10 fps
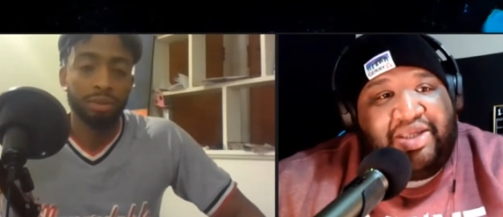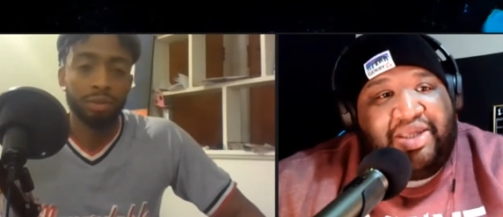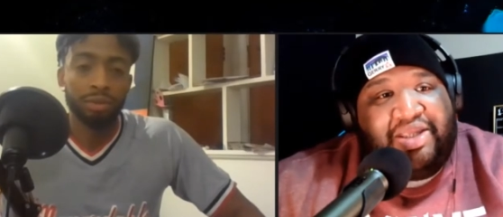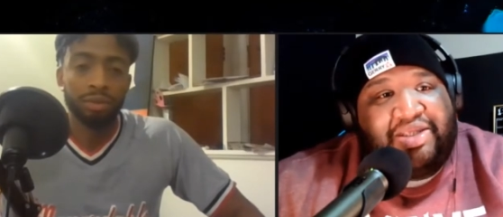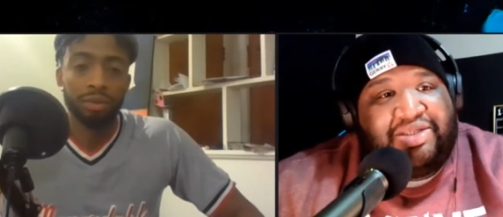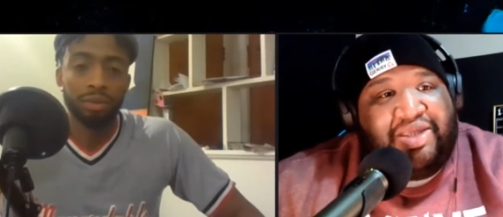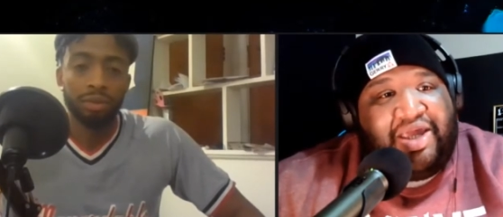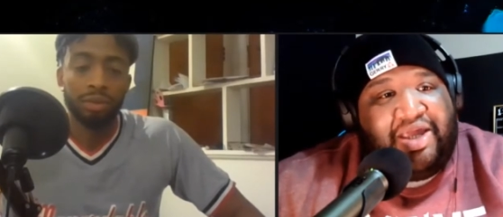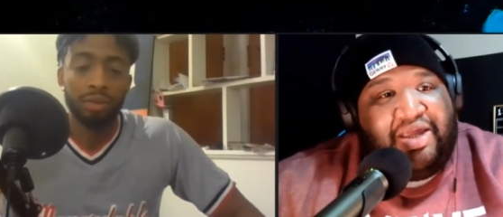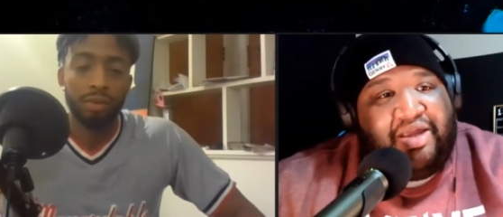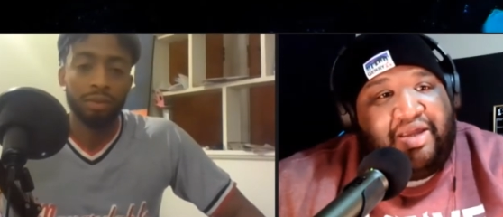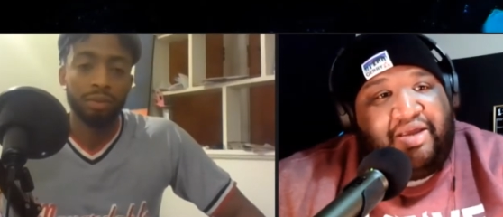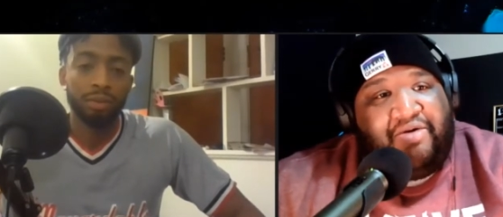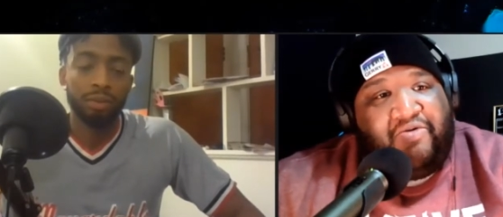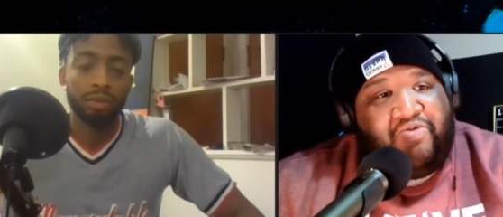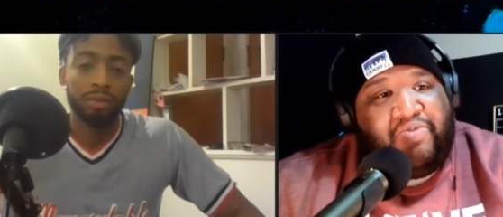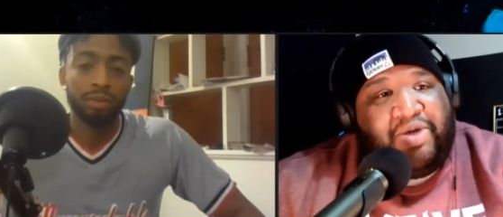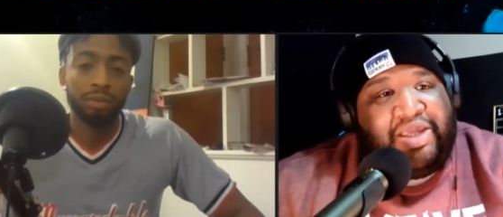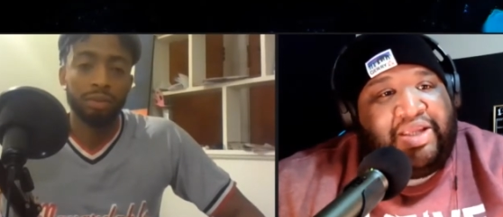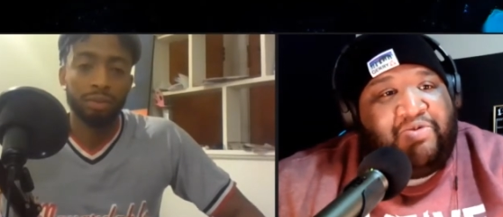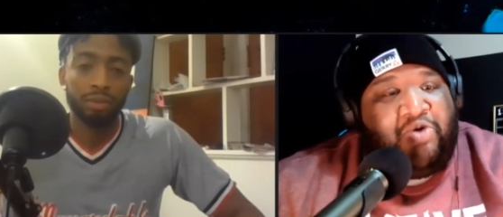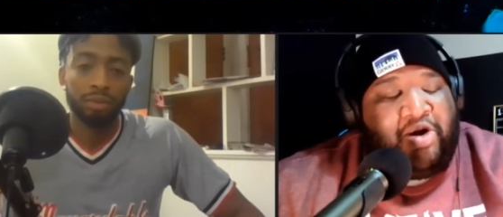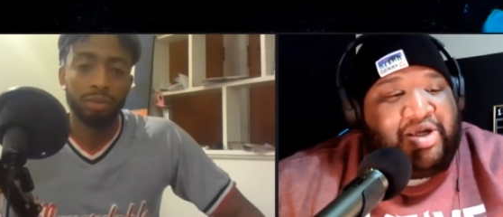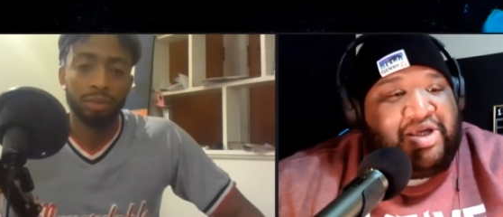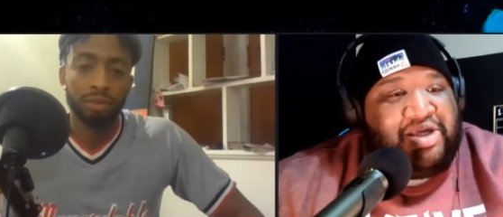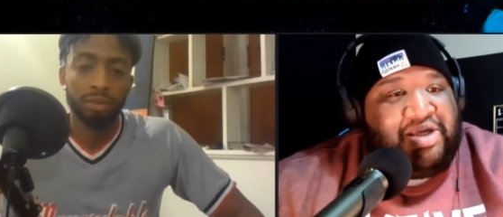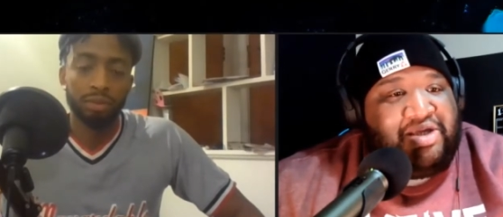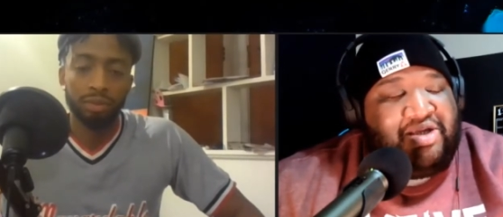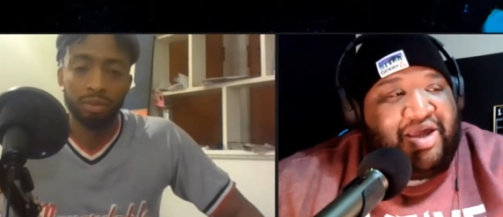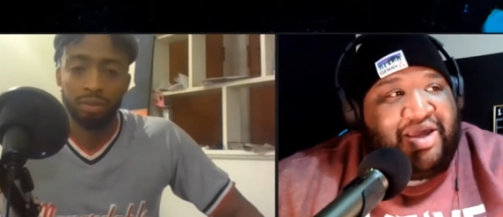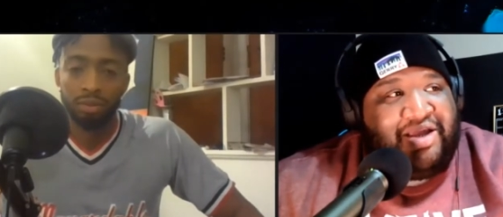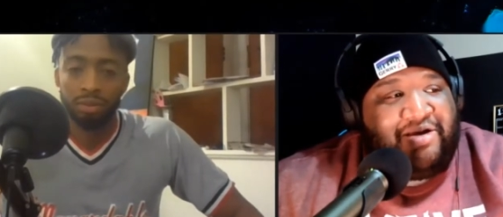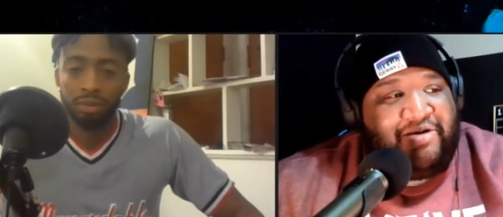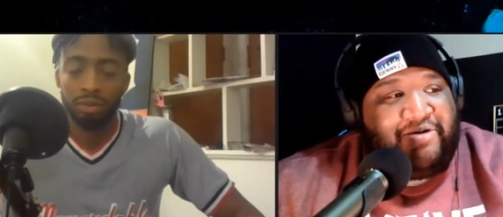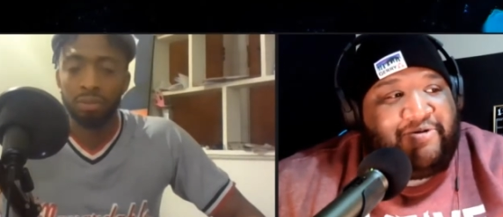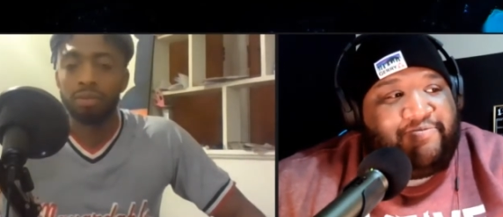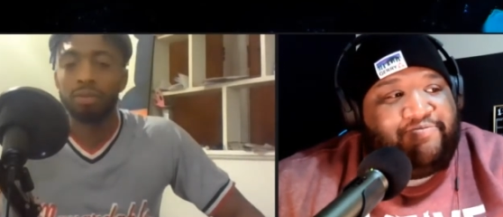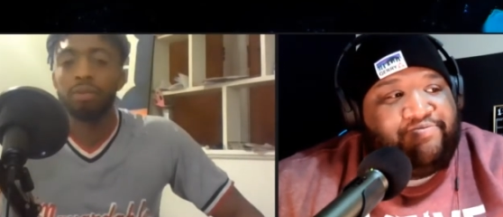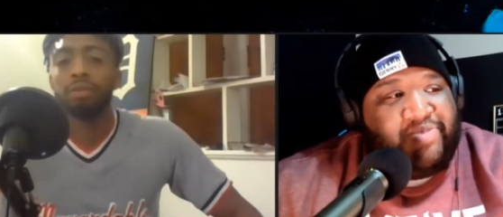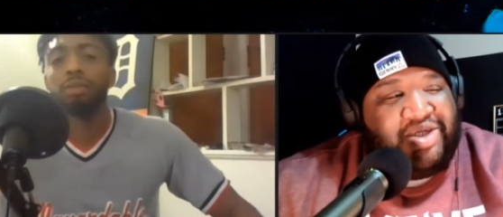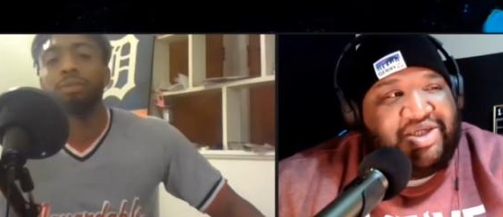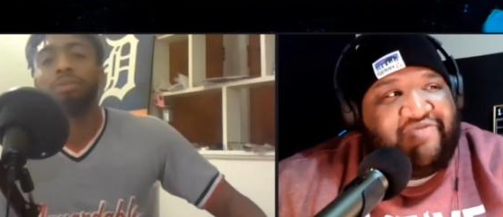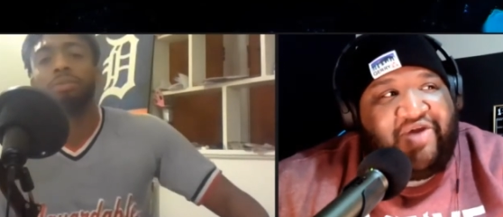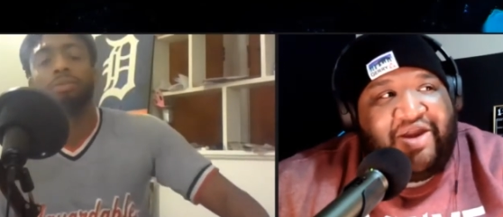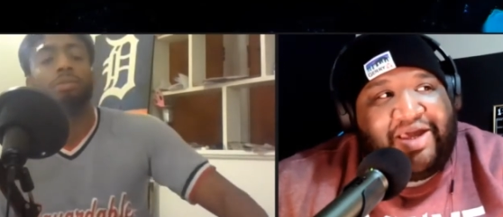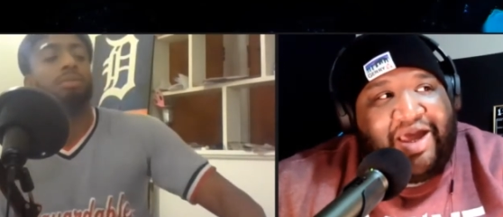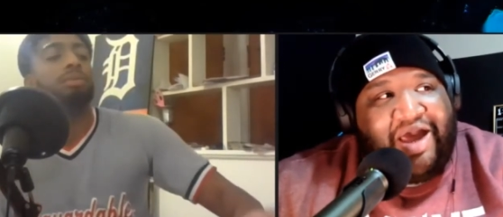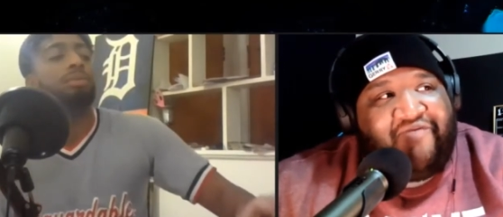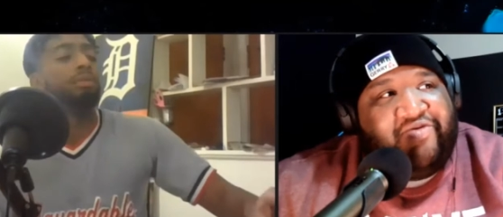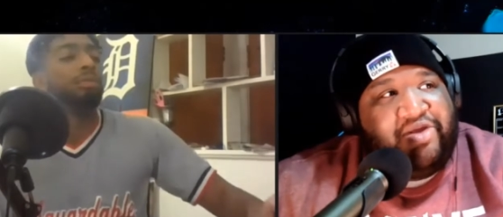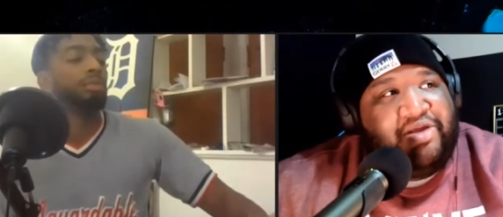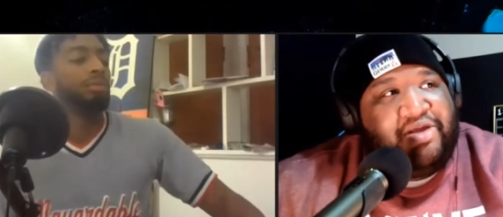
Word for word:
Speaker 1: the state who getting to work in, and he's just very confident.